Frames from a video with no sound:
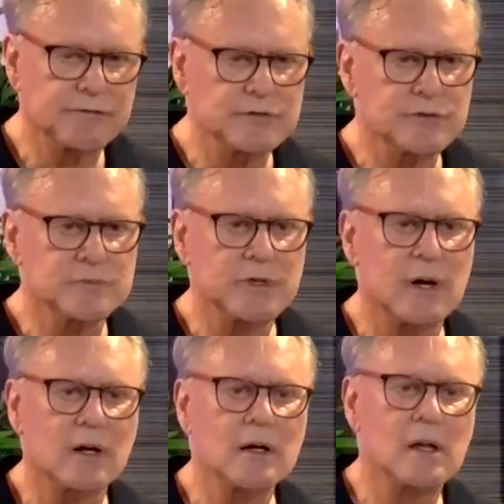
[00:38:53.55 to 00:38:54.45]
systems
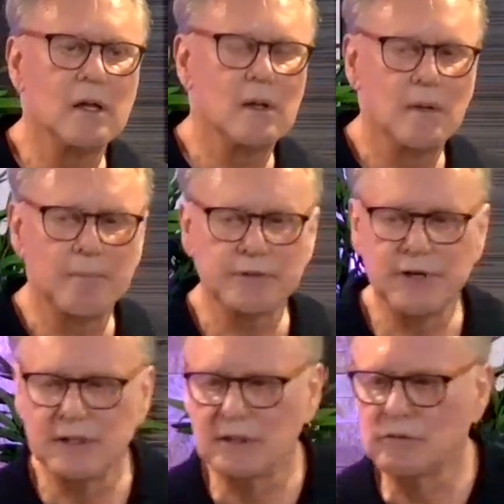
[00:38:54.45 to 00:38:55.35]
are
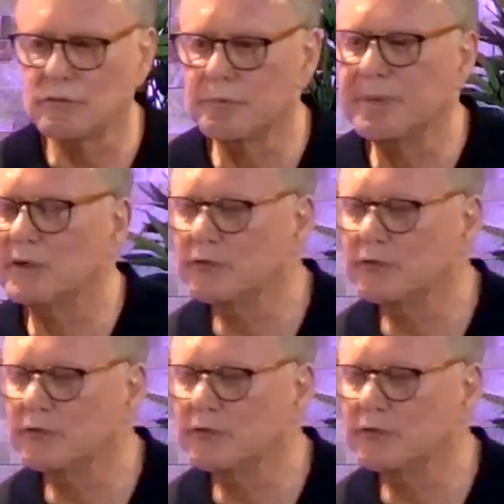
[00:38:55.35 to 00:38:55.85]
pertaining to spiritual